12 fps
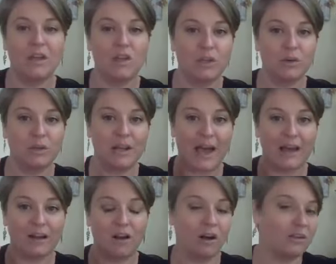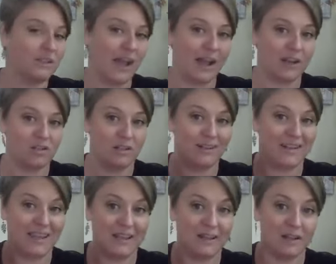you can add a call to action
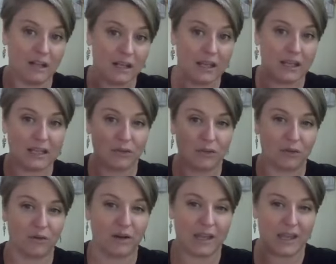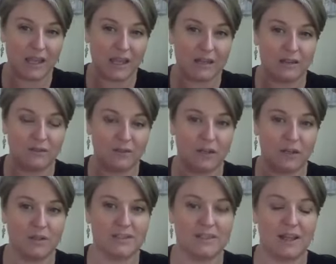in either in the video
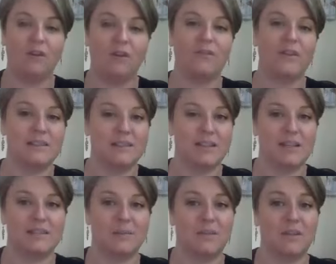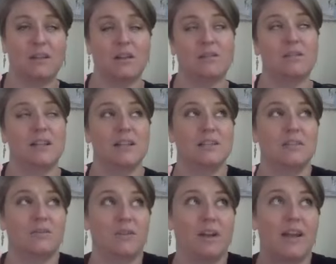itself and say something along the lines
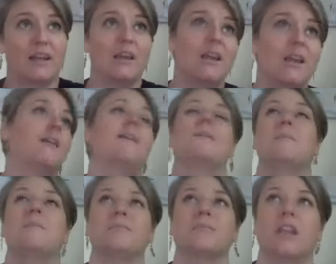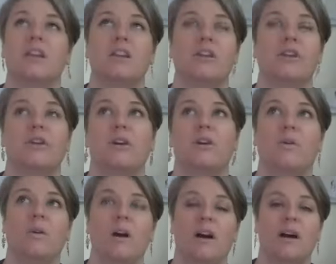of like, you
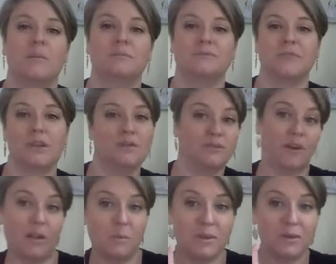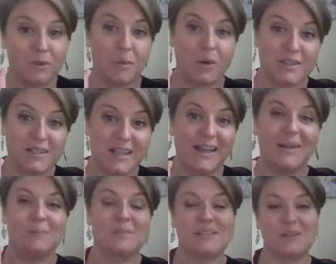know, follow me for more
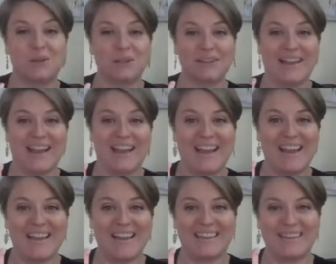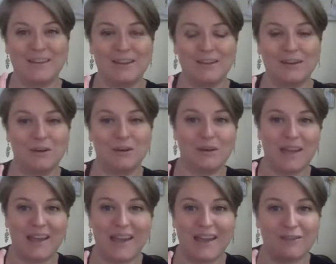tips, or like, you know,
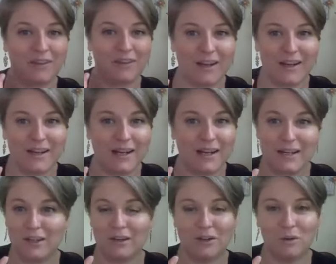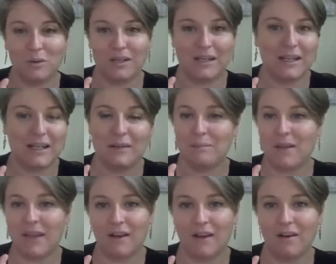hey, I've got a, you know, an
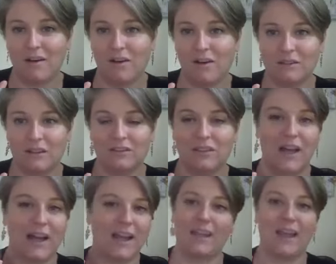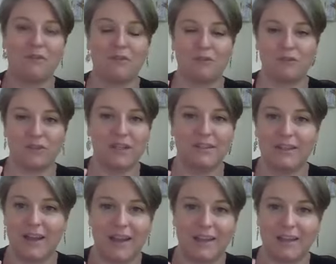email, like I have a free,
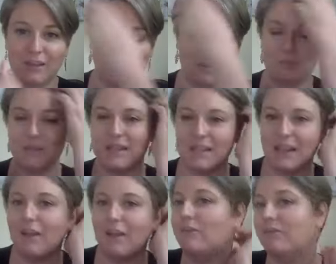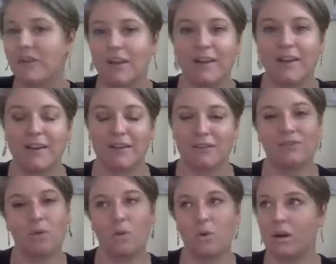like, you know, PDF
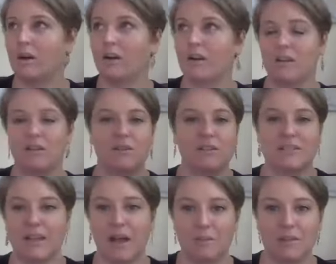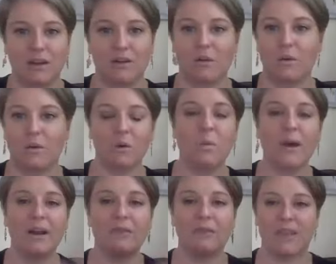for, you know, insomnia, or
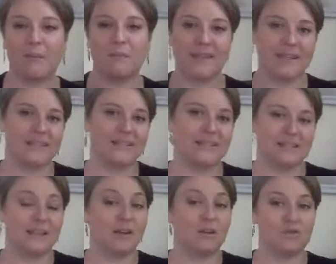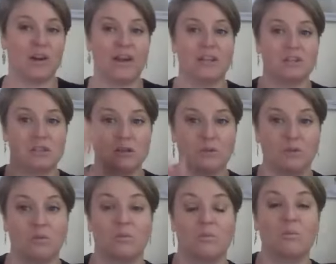whatever that piece is that you're trying to